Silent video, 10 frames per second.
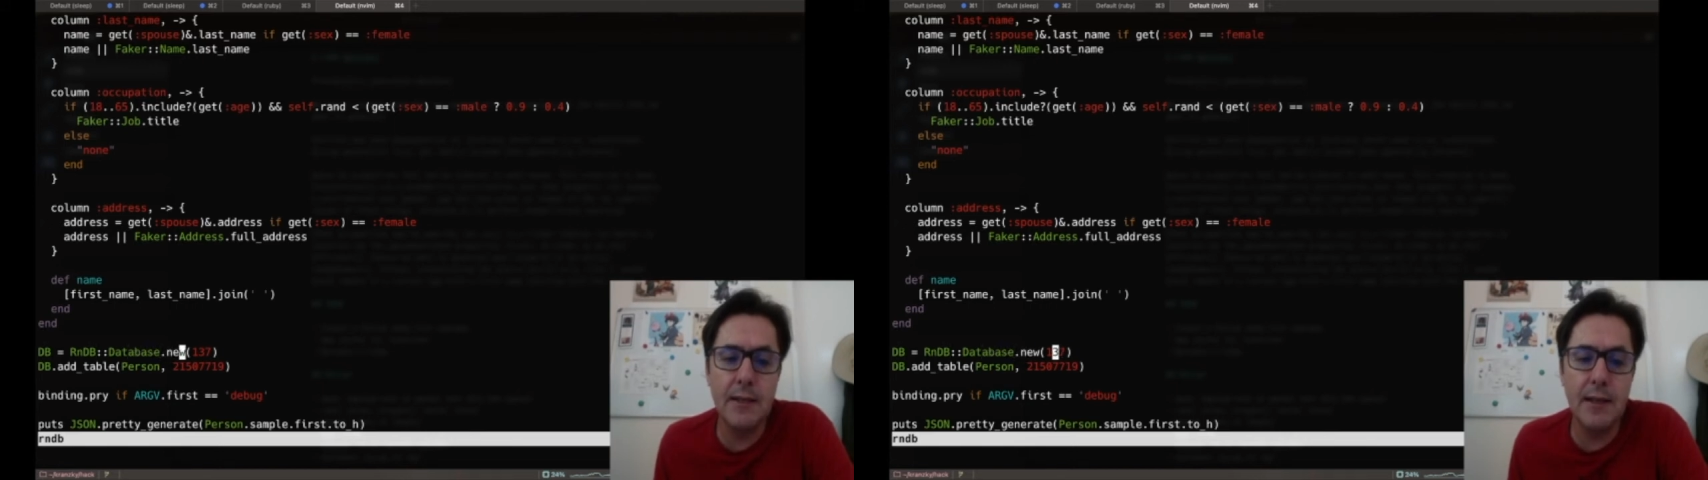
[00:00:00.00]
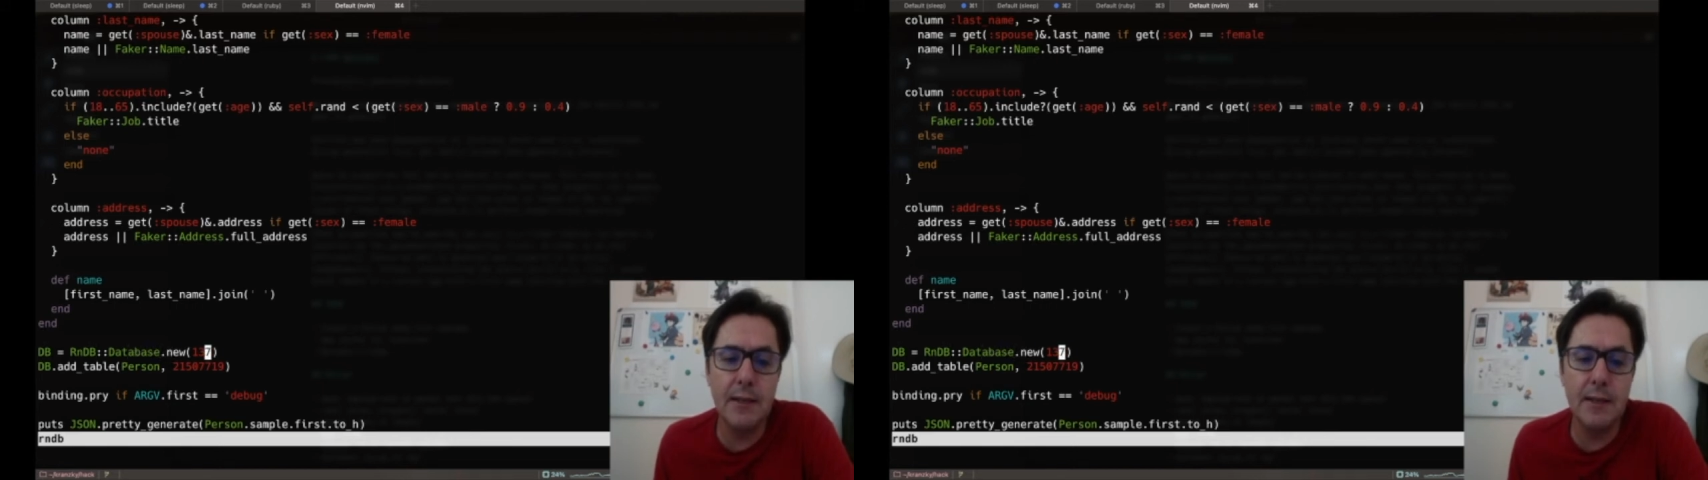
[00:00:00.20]

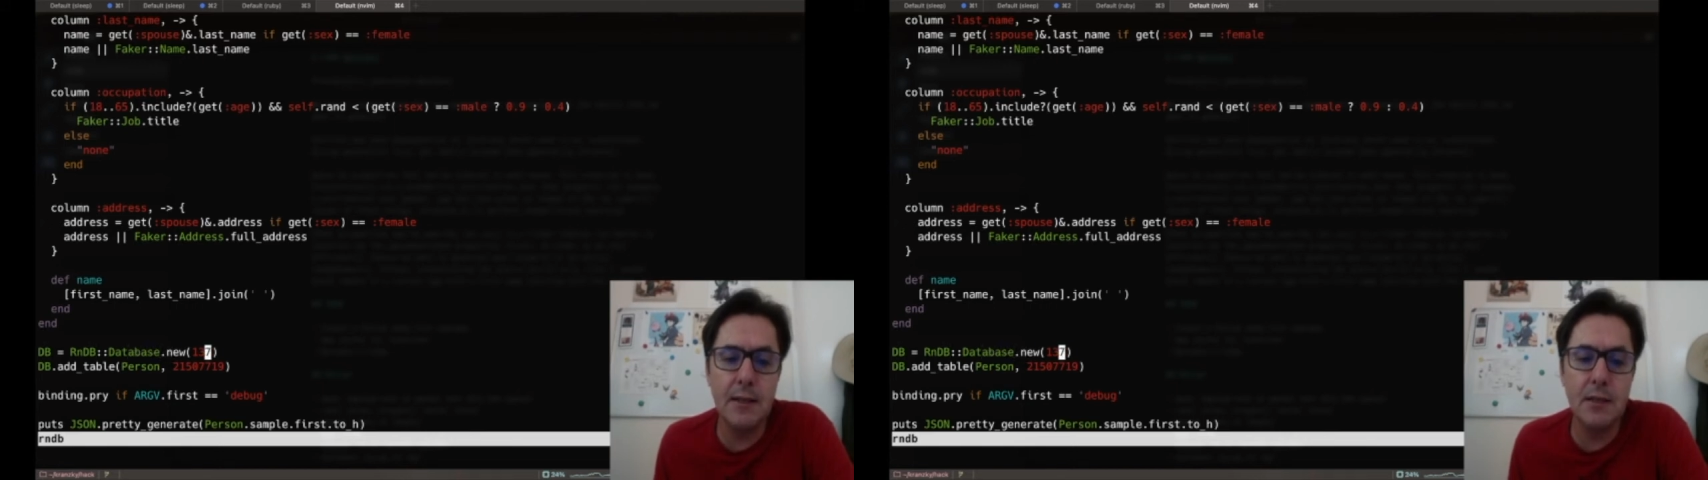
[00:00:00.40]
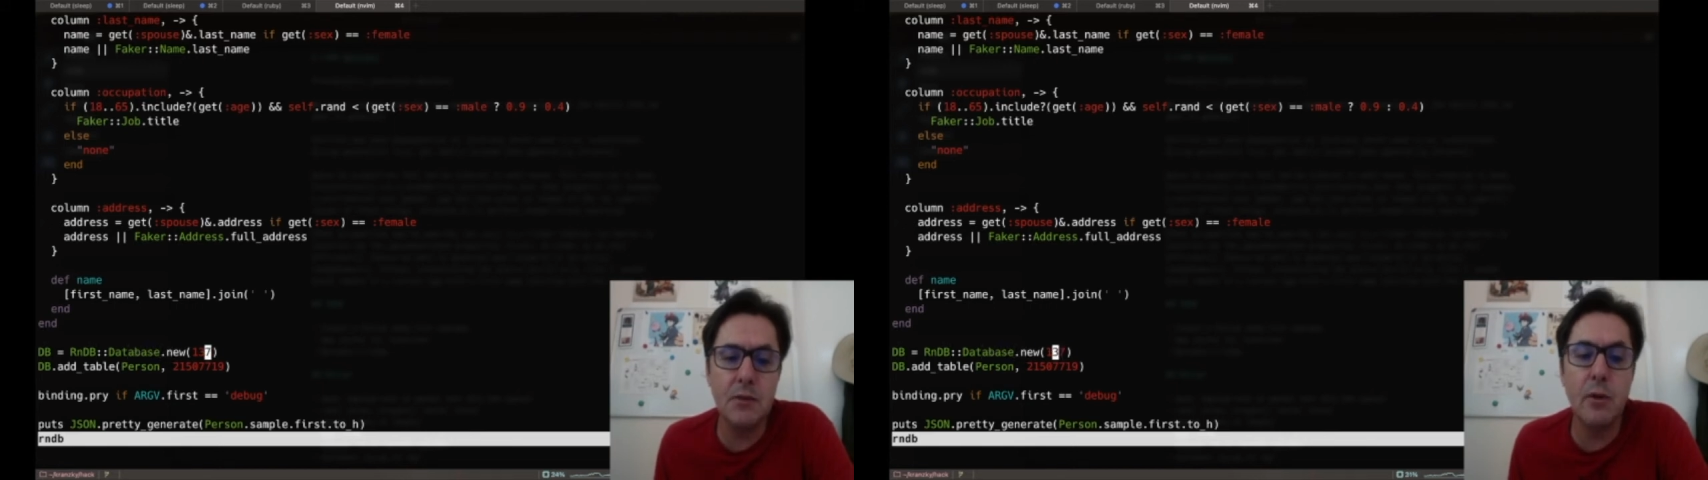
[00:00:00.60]

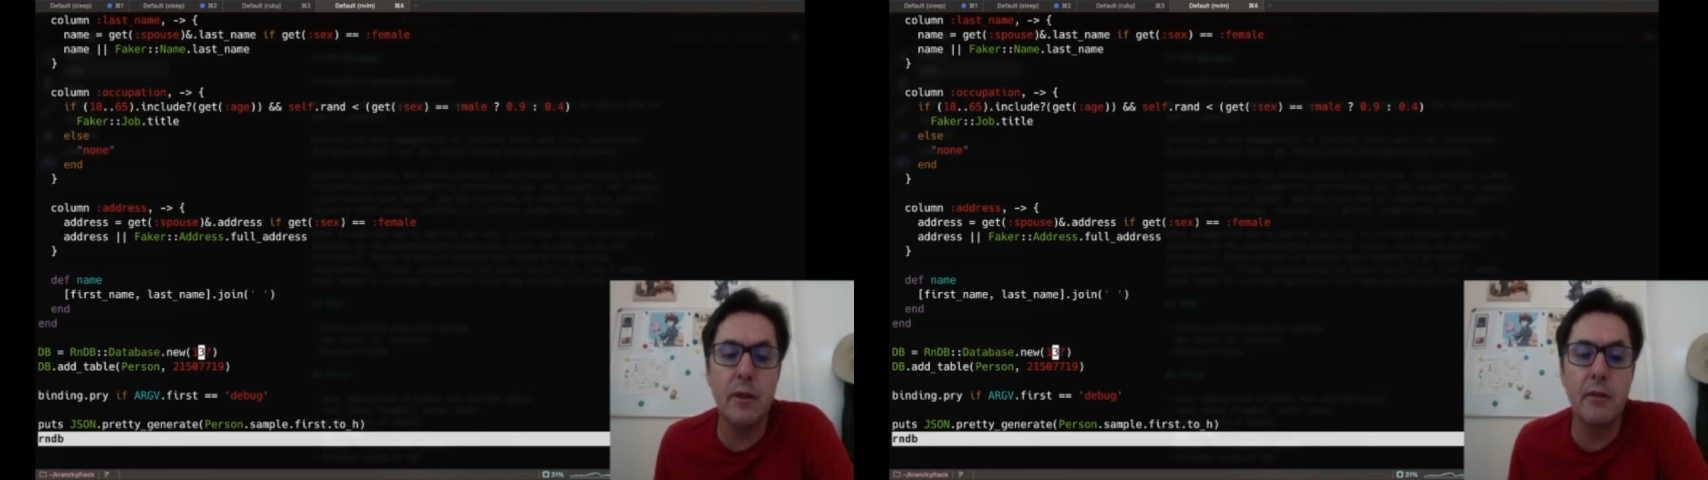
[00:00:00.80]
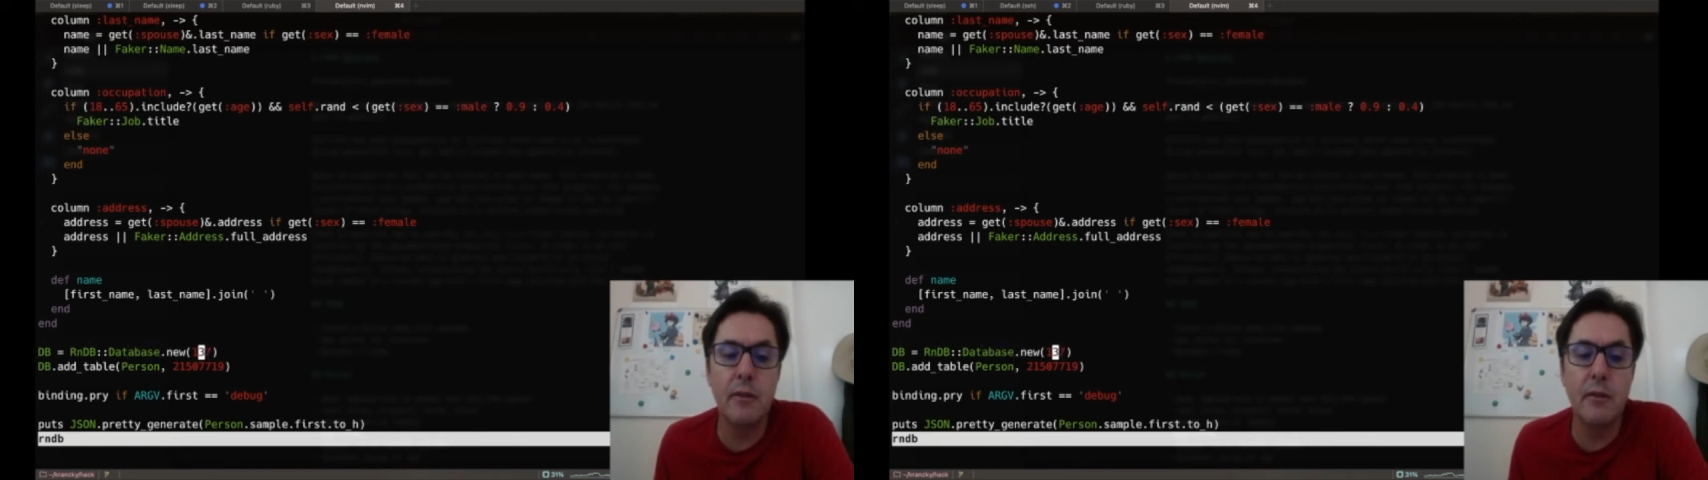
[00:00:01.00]
instance with